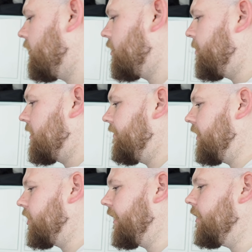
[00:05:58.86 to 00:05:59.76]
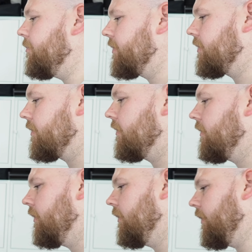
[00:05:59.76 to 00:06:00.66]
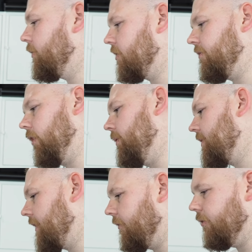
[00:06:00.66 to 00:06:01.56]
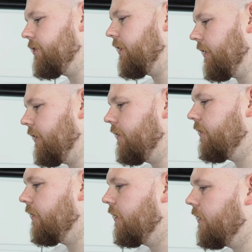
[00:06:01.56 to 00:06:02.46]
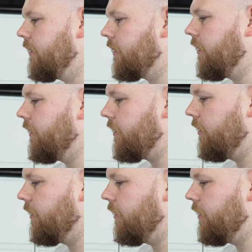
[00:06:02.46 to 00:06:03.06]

to specific shapes they'll just follow a set routine, kind